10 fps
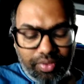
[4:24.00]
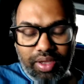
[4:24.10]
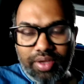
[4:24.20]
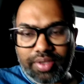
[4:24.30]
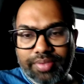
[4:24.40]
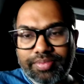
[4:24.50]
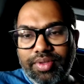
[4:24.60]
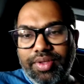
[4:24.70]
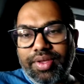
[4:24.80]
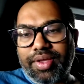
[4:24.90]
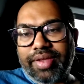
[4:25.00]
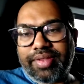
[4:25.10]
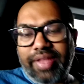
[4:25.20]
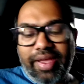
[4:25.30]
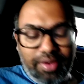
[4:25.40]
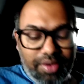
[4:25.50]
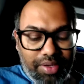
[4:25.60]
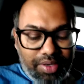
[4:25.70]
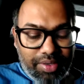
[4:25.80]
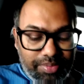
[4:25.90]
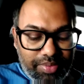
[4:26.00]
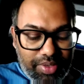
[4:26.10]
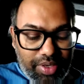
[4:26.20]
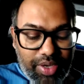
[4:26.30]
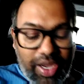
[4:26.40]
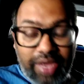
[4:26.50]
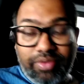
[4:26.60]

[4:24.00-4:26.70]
And then I